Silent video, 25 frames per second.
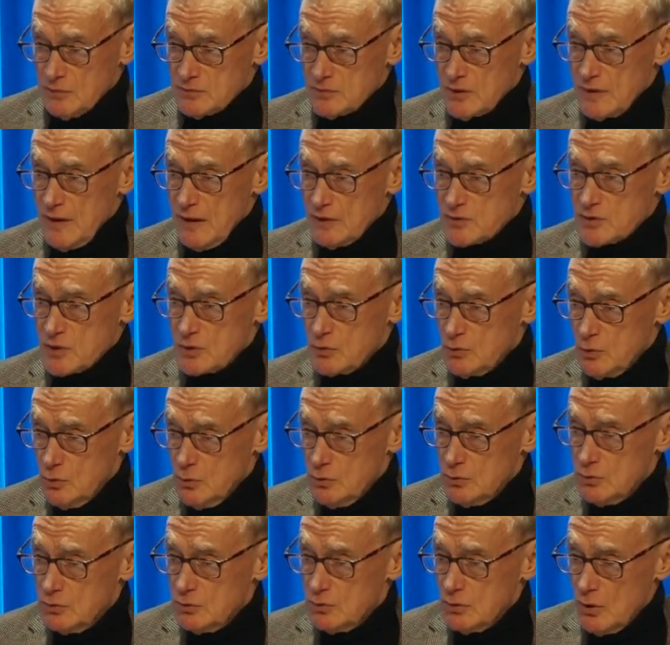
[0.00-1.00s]
So that's a
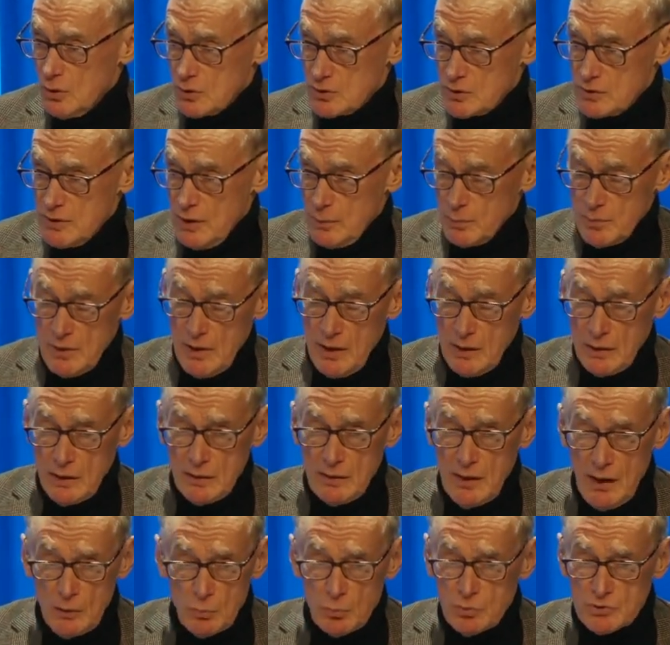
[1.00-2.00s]
good, that,
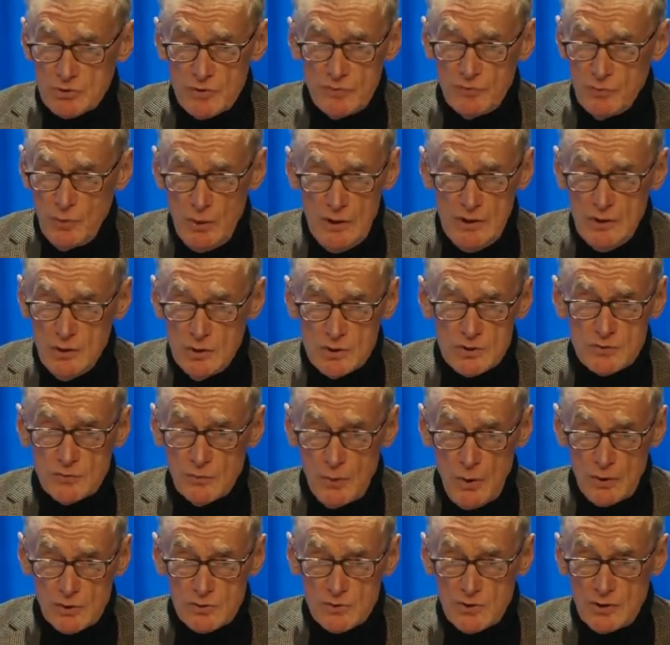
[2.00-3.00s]
that, that, was a very
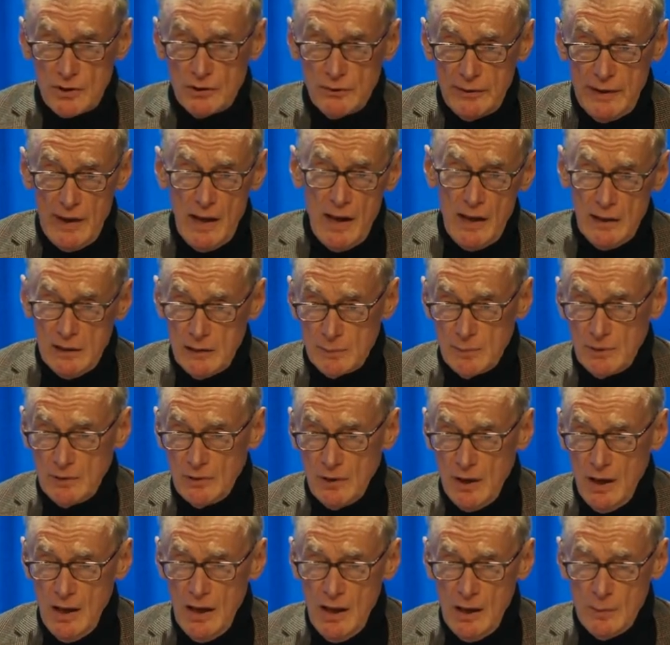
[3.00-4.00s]
useful auxiliary argument
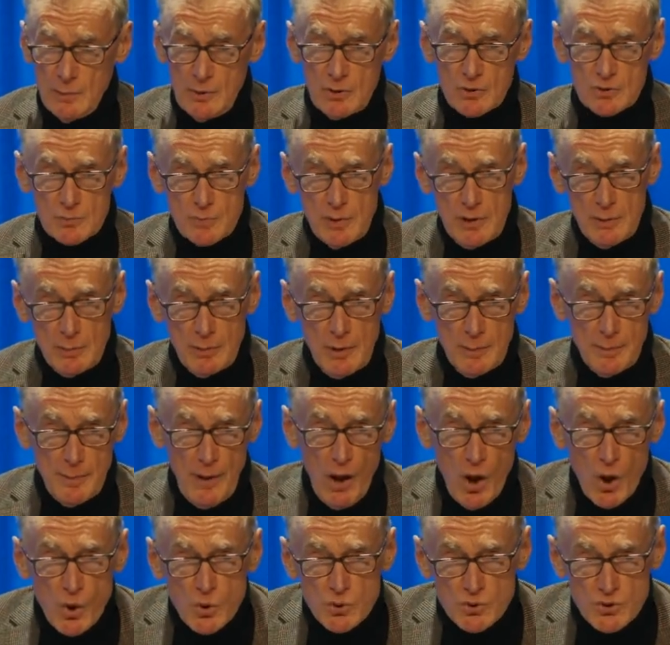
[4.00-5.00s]
because people
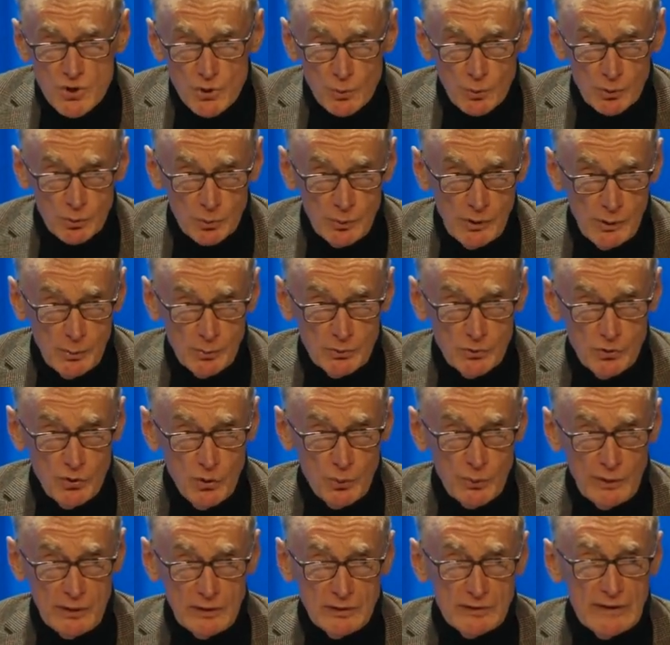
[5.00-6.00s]
opposing what we were
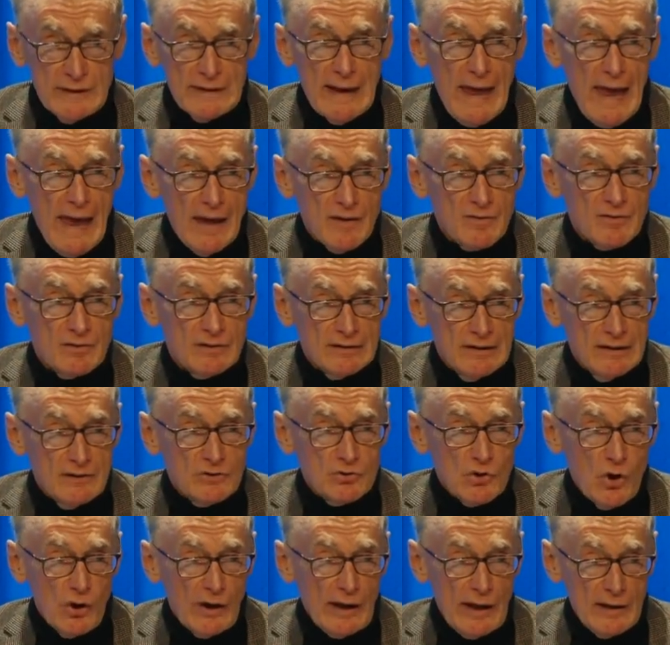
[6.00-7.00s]
doing did, have, did
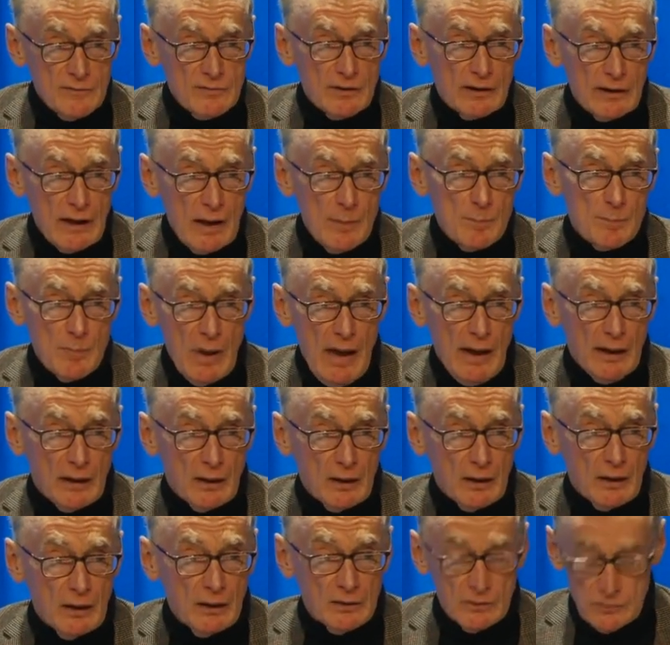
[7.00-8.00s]
not have a comeback
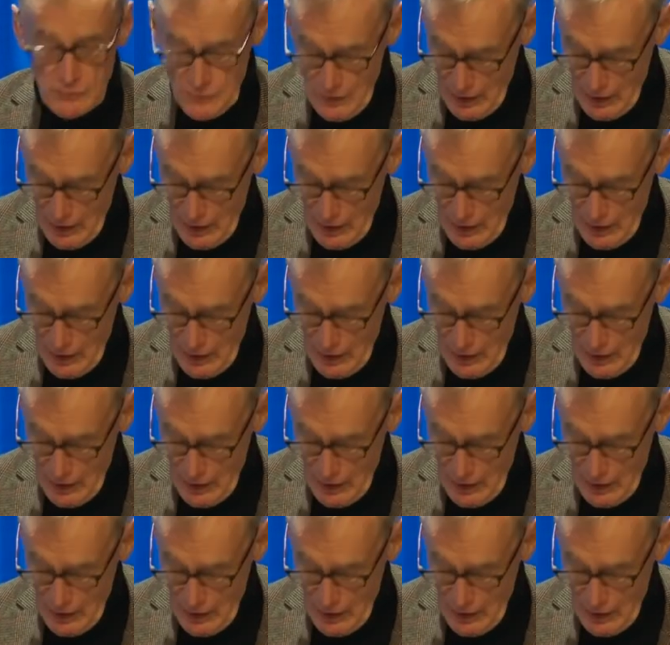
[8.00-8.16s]
to